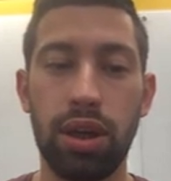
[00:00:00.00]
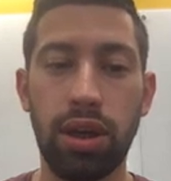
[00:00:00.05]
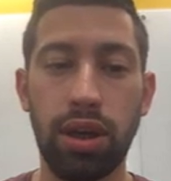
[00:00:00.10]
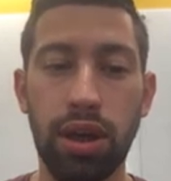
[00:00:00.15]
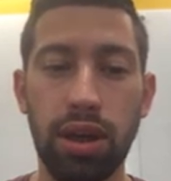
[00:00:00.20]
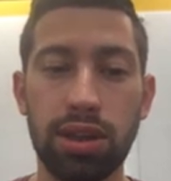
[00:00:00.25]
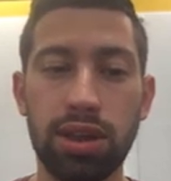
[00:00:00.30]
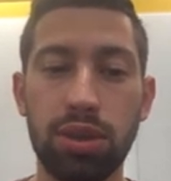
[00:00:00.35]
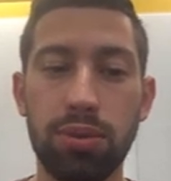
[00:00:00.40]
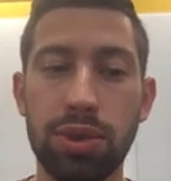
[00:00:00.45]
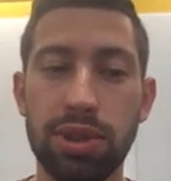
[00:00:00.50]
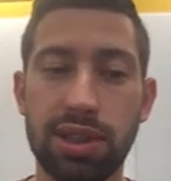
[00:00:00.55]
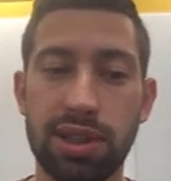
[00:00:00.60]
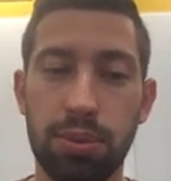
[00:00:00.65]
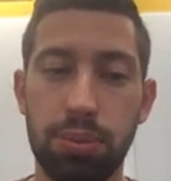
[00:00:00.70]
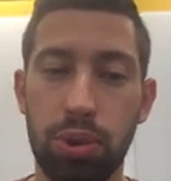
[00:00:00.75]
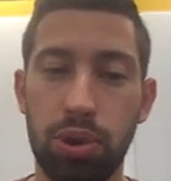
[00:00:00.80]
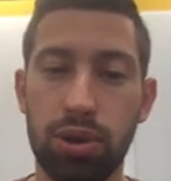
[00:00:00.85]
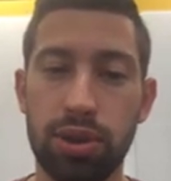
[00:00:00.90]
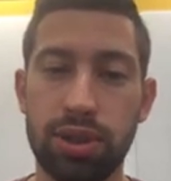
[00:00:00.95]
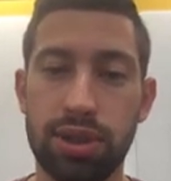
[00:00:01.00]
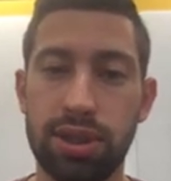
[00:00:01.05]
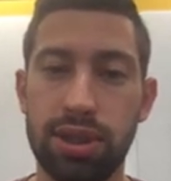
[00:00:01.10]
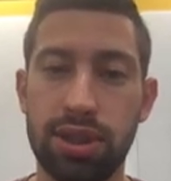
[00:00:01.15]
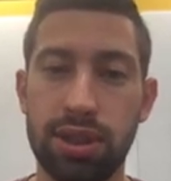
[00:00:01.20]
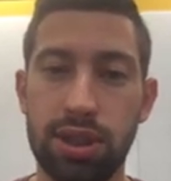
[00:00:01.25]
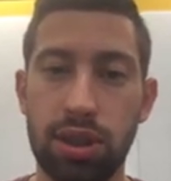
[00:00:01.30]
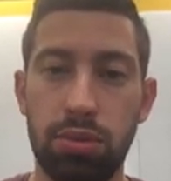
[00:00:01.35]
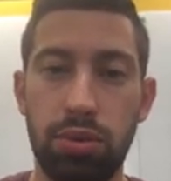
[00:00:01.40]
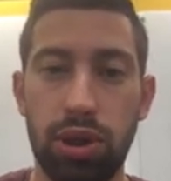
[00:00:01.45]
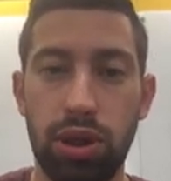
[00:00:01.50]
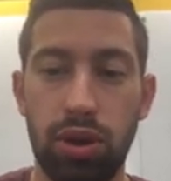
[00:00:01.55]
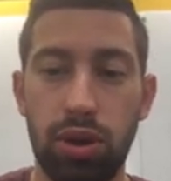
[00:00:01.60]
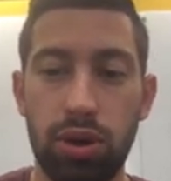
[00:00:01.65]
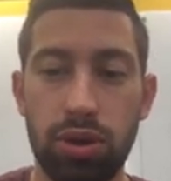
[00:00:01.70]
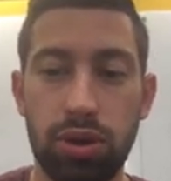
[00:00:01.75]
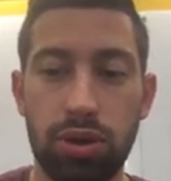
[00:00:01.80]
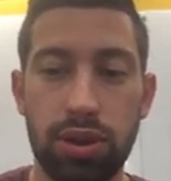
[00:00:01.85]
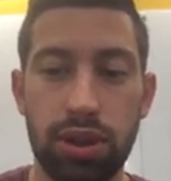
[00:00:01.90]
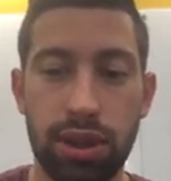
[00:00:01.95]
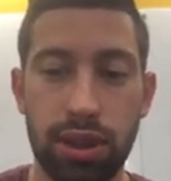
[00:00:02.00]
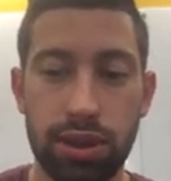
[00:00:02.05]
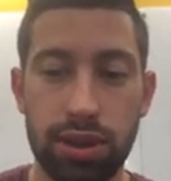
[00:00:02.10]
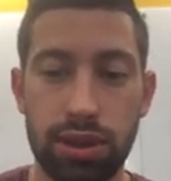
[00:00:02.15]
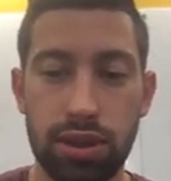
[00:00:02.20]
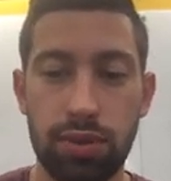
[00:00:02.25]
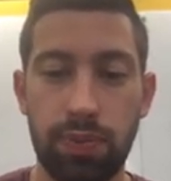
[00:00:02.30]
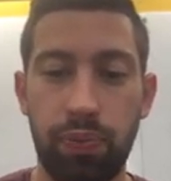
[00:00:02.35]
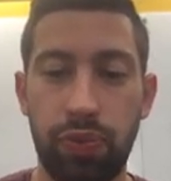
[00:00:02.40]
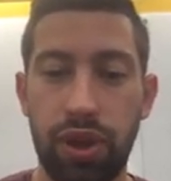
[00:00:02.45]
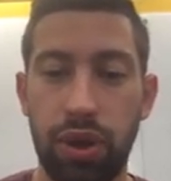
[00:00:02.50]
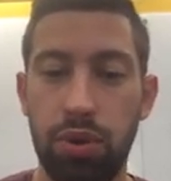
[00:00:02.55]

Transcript: uh, customer support system in AutoDS,